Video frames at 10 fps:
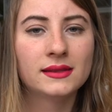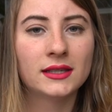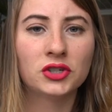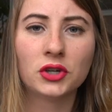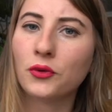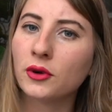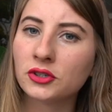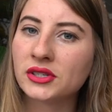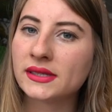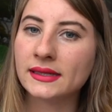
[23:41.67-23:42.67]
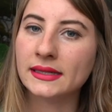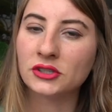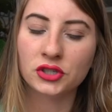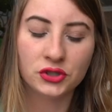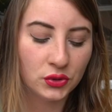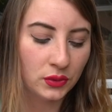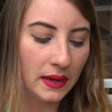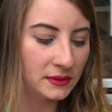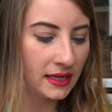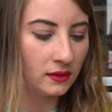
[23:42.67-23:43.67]
such a gorgeous addition to a
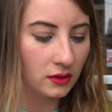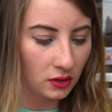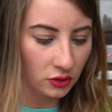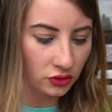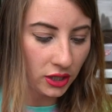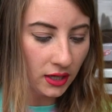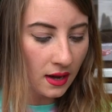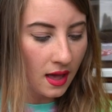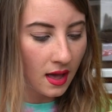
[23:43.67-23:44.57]
reptile enclosure.